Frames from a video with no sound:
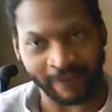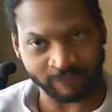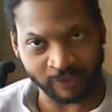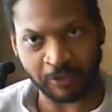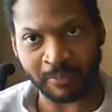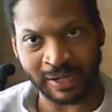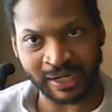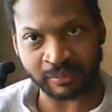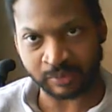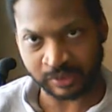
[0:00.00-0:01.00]
after you
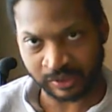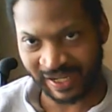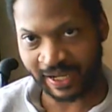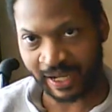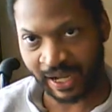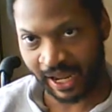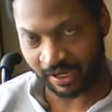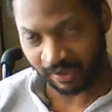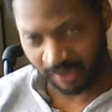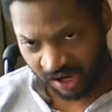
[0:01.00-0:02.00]
made a mistake
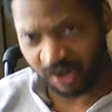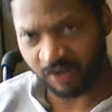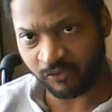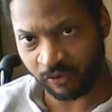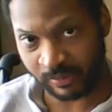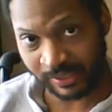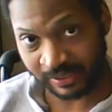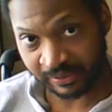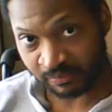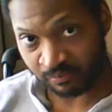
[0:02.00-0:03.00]
and learn from
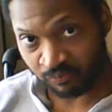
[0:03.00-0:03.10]
it,